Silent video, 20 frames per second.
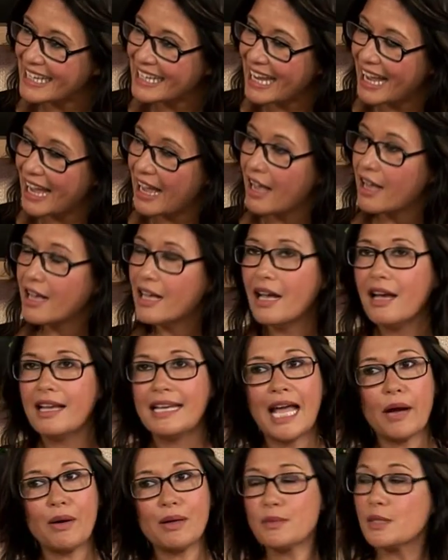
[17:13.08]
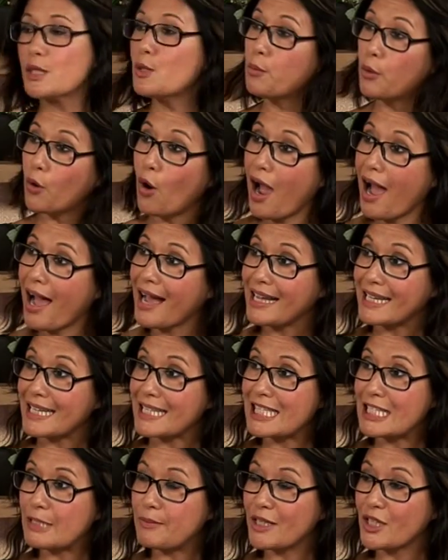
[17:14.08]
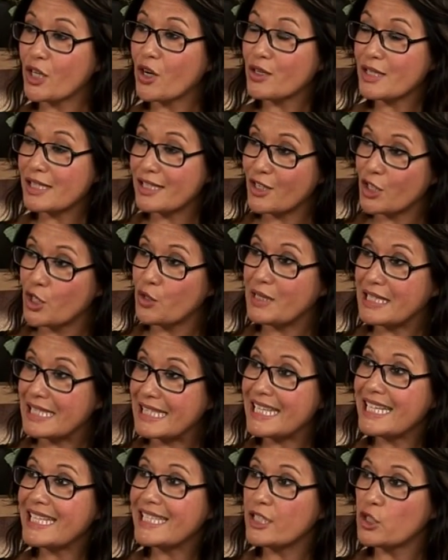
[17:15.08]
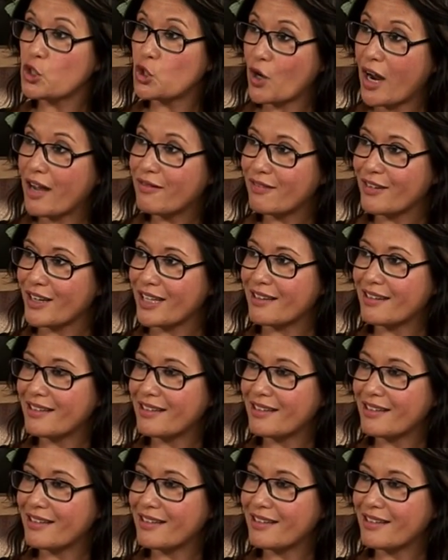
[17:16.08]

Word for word: Yeah. Now yeah. I'm surprised yeah, because do, yeah. you're a seasoned traveller.